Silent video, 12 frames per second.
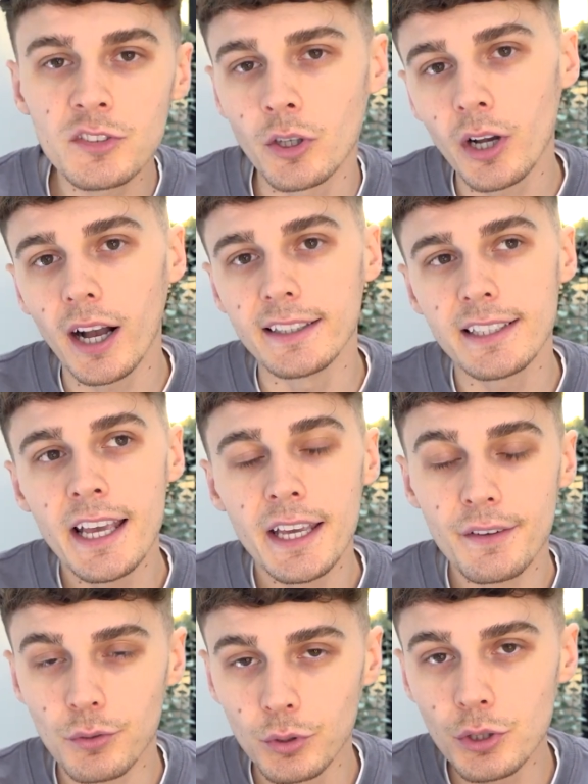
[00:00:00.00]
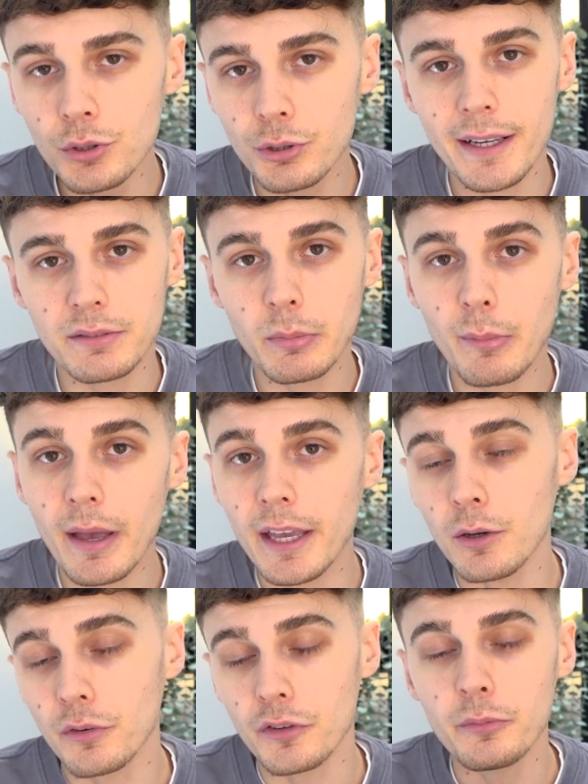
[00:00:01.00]
So guys, if you're new to
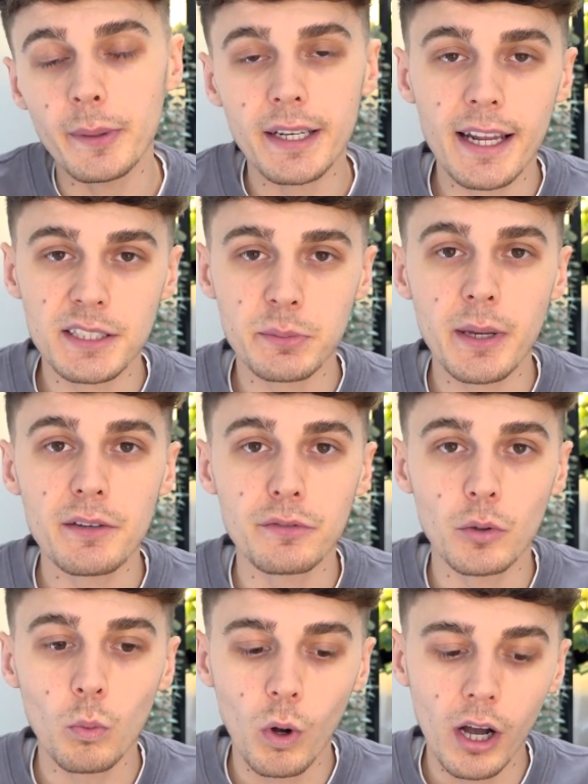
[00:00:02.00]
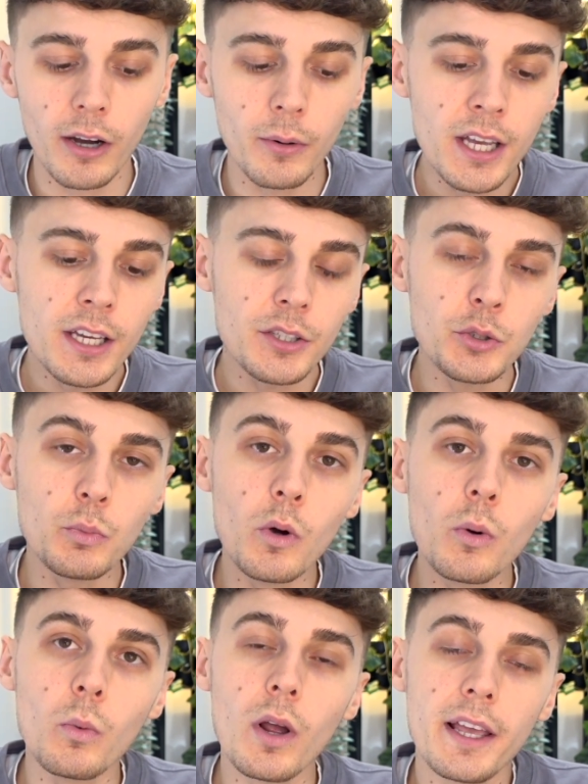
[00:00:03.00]
SMMA or if you've been in SMMA for a while, you
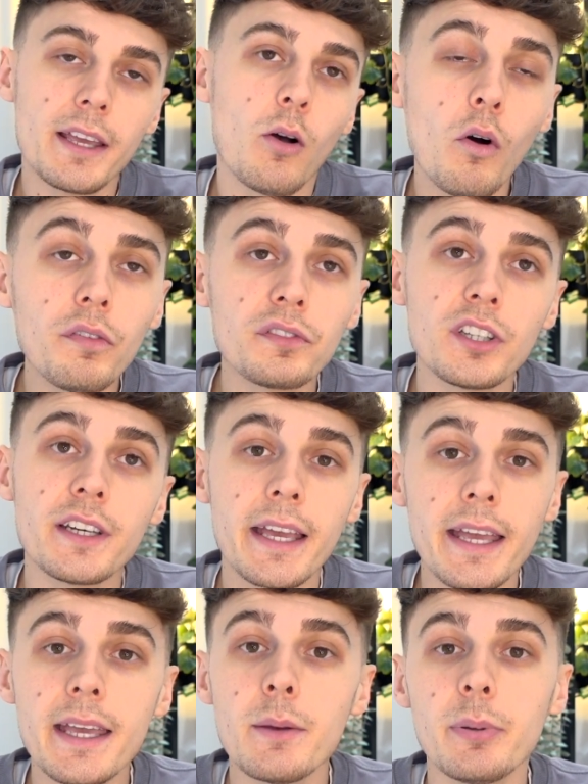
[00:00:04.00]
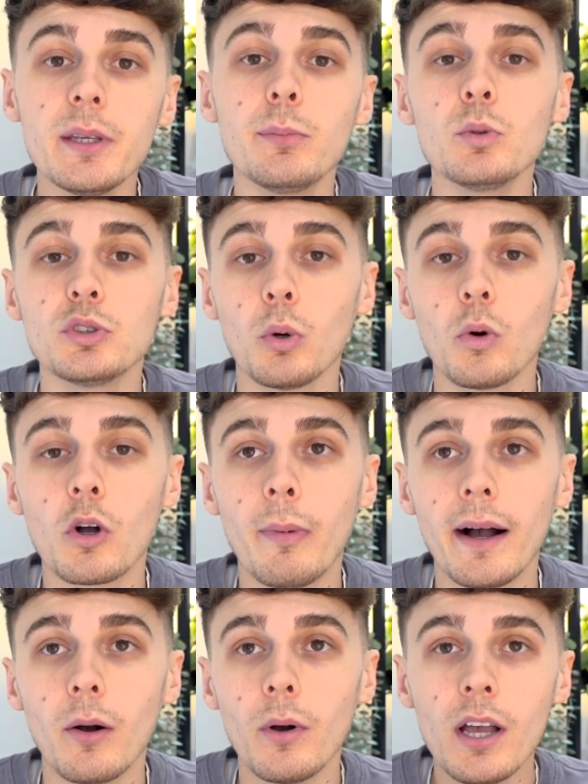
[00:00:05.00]
will often hear people talk
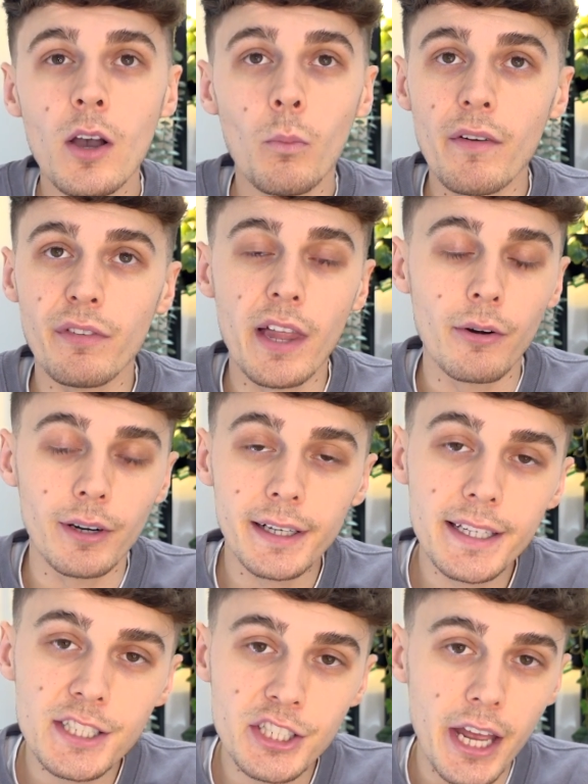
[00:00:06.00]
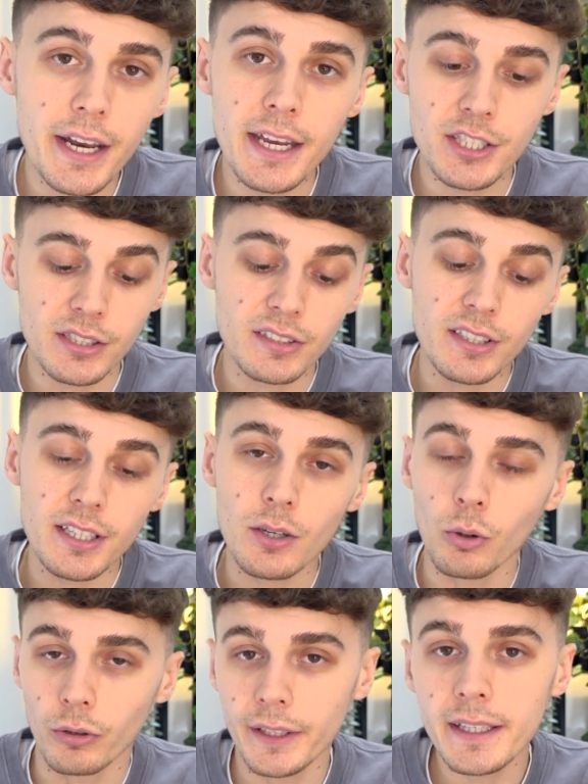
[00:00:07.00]
about whether they're a lead gen agency
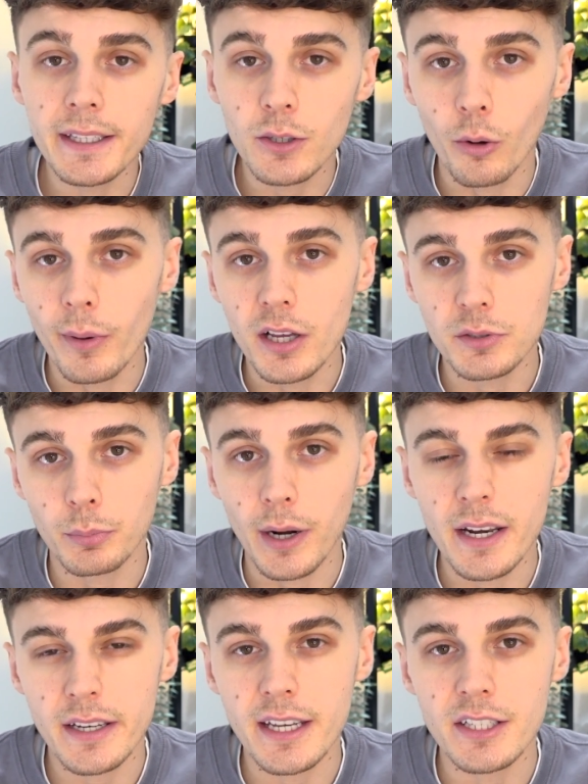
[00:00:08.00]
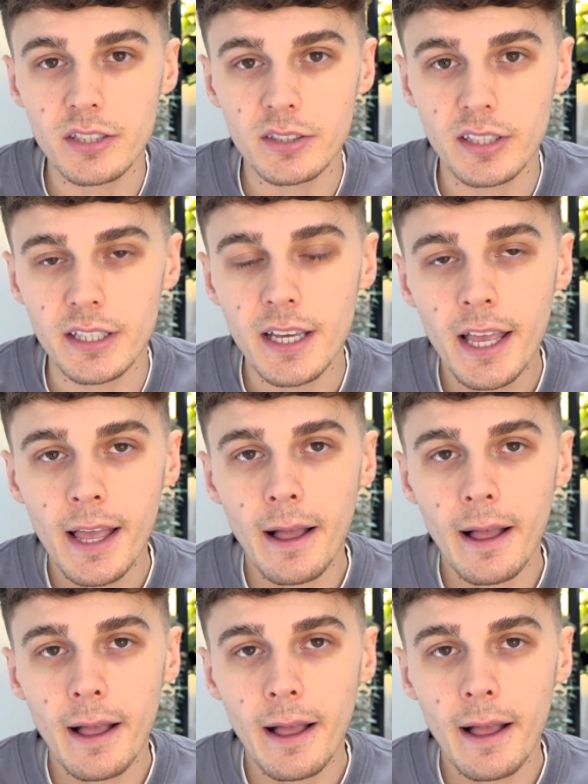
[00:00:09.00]
or an e-commerce brand agency.